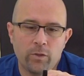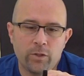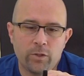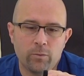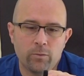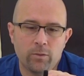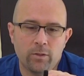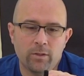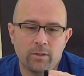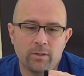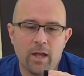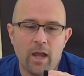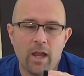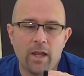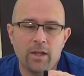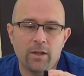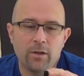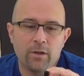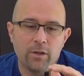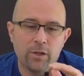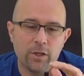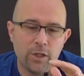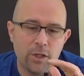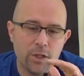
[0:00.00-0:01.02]
which will allow
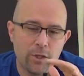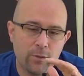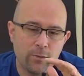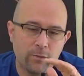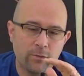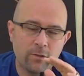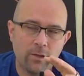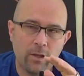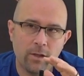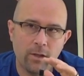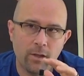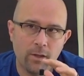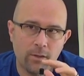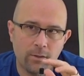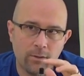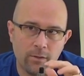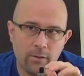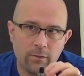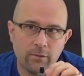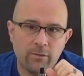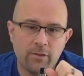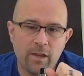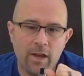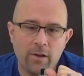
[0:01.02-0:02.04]
you to use
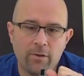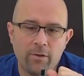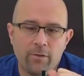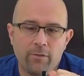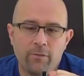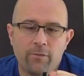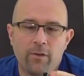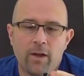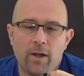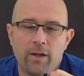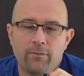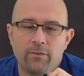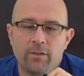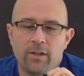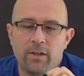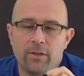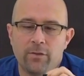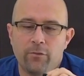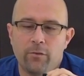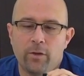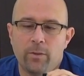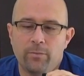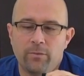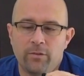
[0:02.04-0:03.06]
the standard
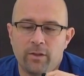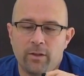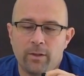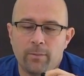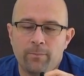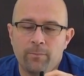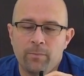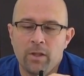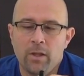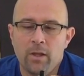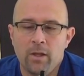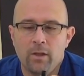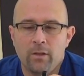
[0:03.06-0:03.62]
510 drip tip.